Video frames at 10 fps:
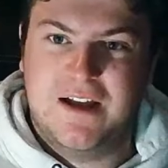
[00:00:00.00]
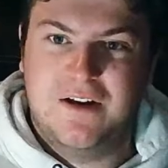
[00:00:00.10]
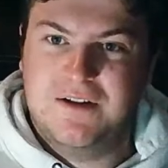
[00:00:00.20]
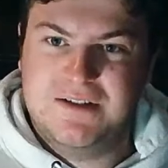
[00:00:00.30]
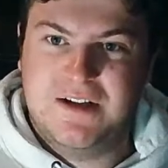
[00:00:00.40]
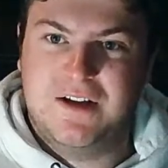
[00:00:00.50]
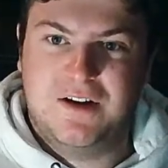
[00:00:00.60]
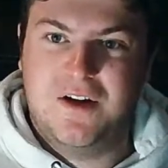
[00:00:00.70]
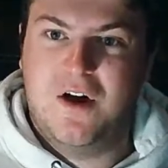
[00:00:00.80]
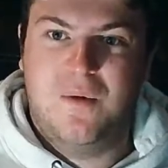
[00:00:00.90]
at her and telling her
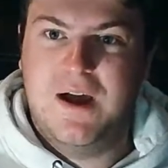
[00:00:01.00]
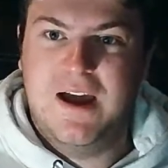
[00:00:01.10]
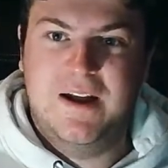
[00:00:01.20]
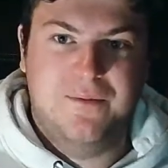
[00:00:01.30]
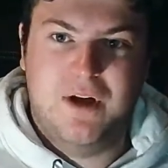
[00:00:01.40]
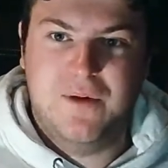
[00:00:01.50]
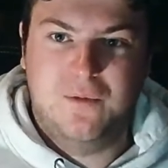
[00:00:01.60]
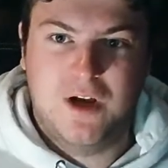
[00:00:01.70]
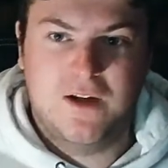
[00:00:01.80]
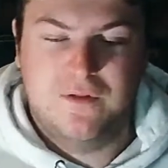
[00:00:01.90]
to go away and
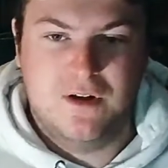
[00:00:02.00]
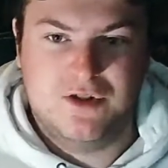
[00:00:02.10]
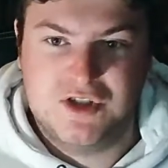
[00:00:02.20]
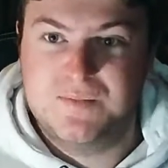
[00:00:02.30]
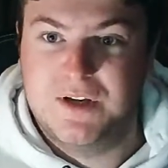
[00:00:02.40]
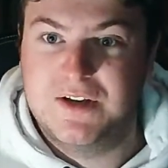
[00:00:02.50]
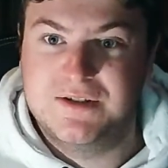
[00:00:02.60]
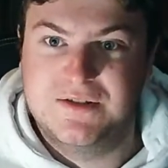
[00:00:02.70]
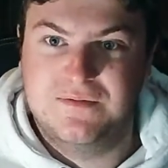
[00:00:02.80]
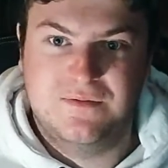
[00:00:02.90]
whatever, just
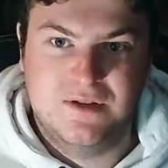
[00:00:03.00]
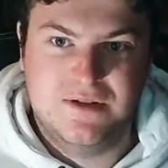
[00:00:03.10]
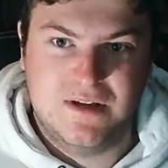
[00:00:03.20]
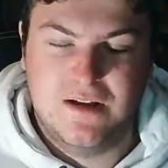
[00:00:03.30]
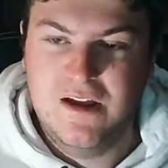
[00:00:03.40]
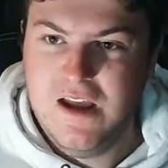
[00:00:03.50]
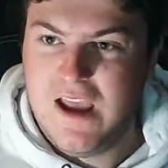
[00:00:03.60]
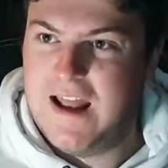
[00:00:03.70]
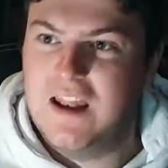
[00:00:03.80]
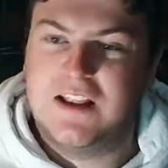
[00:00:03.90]
because of
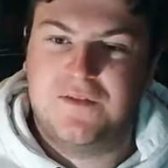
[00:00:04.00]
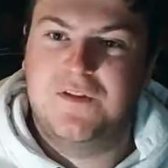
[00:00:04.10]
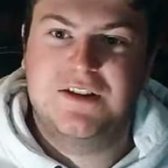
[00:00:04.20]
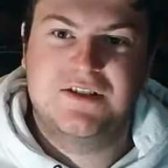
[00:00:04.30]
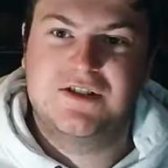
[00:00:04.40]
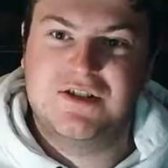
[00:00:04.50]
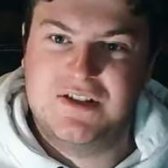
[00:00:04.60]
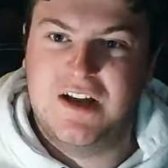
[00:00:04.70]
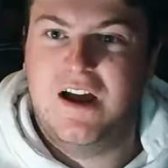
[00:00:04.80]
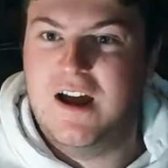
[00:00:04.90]
and like the first thing she
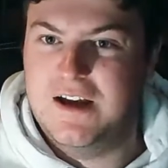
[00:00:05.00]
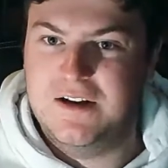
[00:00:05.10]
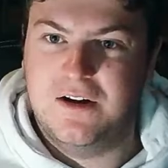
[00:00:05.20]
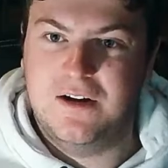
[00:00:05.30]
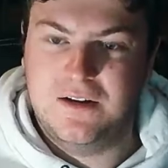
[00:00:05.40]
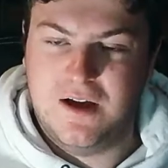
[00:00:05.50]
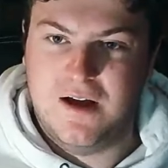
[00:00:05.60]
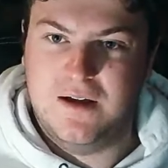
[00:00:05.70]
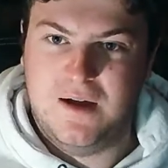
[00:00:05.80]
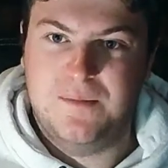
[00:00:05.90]
said, hi, you know,
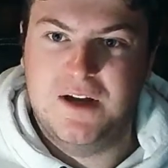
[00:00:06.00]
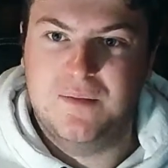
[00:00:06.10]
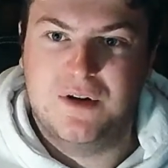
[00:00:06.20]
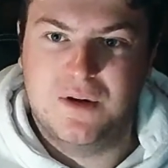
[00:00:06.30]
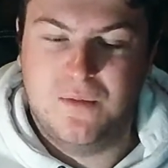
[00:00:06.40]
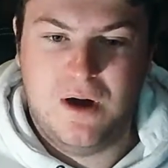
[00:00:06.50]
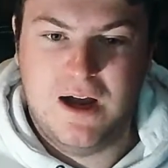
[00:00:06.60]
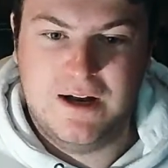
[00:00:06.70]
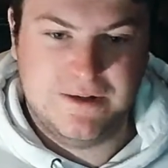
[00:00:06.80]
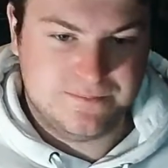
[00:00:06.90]
I'm here to bring you
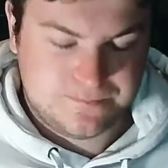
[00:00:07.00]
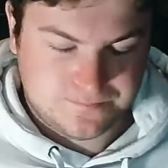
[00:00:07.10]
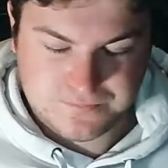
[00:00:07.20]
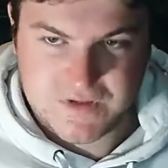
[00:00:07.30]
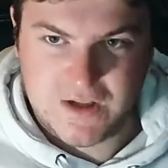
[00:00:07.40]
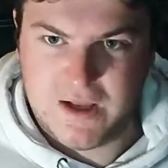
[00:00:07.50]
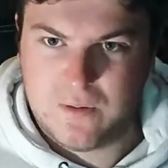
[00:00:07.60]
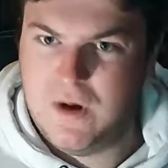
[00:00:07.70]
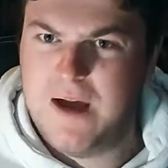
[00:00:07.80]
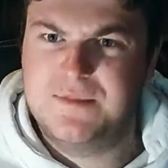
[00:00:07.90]
wine, and they're like,
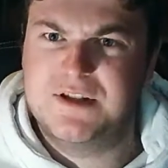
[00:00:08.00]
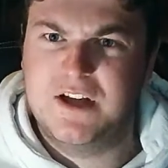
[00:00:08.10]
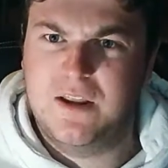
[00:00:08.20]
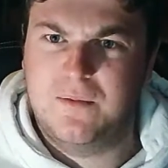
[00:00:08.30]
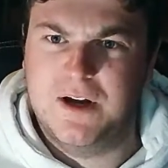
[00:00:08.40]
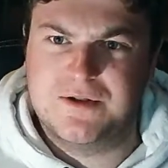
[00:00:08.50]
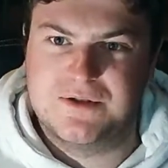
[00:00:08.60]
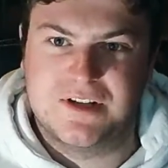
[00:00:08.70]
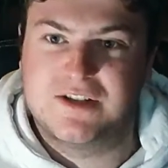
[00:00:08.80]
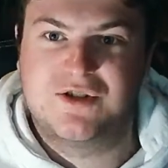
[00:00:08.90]
what happened to the other
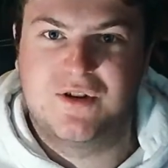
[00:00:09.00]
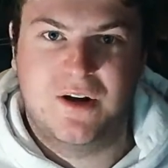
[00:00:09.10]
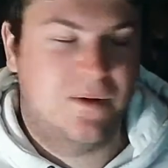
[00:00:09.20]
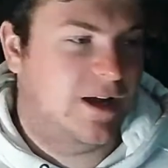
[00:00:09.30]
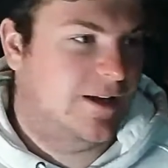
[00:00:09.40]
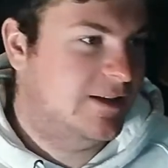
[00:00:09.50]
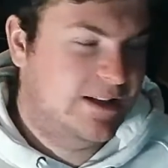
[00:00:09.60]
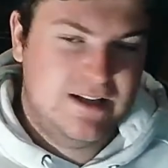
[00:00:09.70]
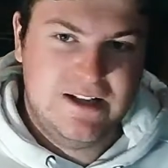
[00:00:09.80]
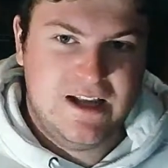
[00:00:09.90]
waitress? Like straight away,
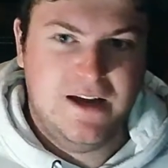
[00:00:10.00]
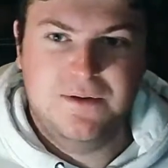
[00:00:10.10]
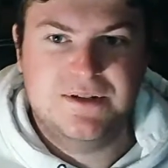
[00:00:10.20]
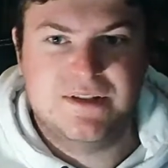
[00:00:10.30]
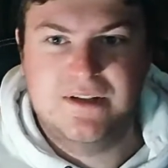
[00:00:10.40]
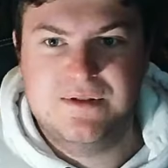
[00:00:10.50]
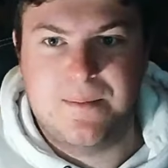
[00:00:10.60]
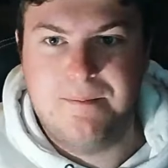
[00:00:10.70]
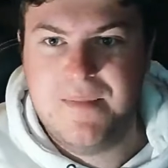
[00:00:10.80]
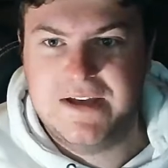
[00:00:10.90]
it was a
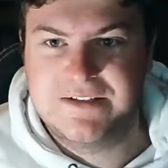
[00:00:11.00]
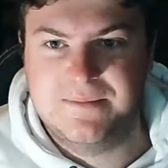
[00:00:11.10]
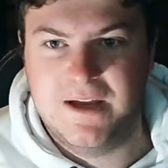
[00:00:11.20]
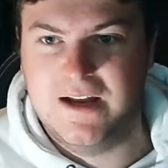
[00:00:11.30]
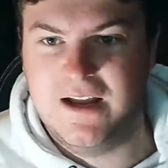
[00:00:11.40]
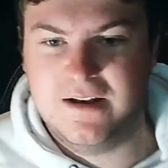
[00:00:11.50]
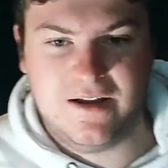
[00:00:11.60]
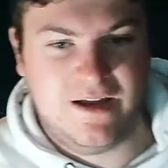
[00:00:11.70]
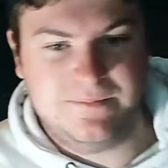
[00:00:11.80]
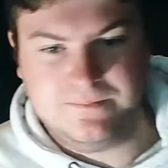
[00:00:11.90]
mess, man.
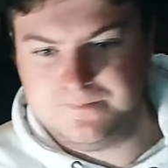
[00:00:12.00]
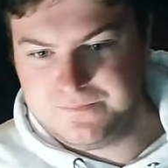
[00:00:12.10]
And